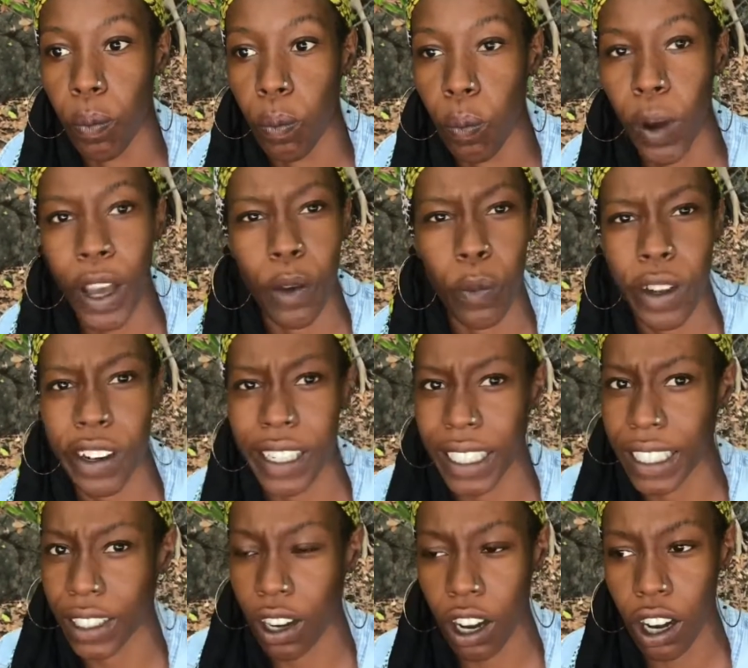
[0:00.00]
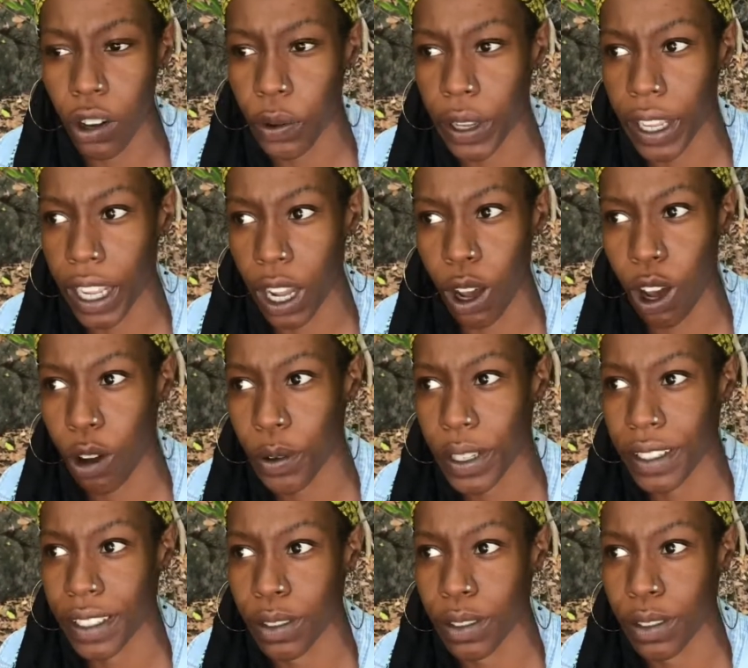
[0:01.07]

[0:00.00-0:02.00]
what we're in awe with.